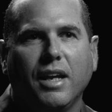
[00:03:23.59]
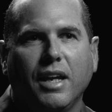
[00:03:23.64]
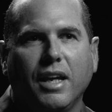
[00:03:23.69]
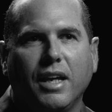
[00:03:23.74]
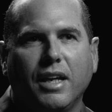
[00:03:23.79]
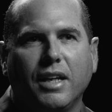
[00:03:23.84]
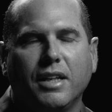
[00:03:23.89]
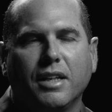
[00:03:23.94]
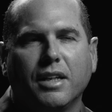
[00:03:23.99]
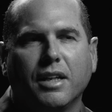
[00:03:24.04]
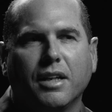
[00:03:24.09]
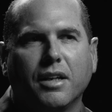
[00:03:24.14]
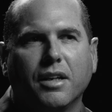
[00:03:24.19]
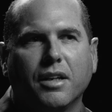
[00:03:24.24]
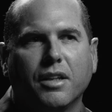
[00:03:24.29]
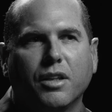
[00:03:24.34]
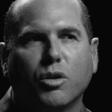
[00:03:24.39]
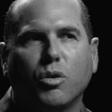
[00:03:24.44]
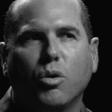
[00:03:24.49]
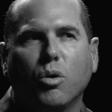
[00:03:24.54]
and
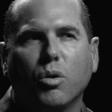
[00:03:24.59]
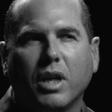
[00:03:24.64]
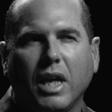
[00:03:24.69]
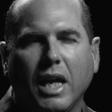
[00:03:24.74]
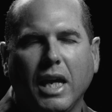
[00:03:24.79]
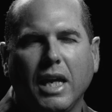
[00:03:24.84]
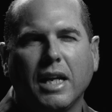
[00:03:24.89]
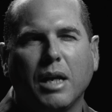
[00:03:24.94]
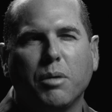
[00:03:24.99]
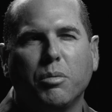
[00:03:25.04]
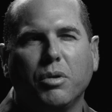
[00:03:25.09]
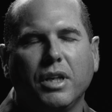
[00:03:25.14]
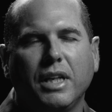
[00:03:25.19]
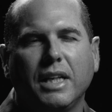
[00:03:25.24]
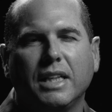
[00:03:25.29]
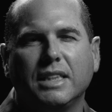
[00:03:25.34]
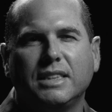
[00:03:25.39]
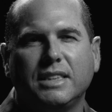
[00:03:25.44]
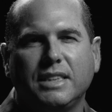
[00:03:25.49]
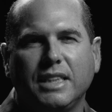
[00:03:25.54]
uh, the cocaine, I really
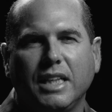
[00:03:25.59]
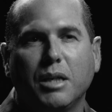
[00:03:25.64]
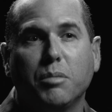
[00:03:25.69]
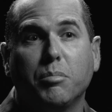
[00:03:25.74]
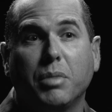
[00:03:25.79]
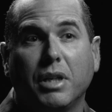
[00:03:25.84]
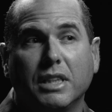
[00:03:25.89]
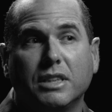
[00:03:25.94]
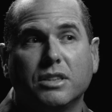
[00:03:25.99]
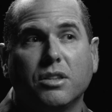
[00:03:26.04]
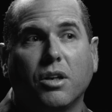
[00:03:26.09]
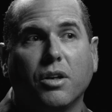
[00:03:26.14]
didn't see it, but it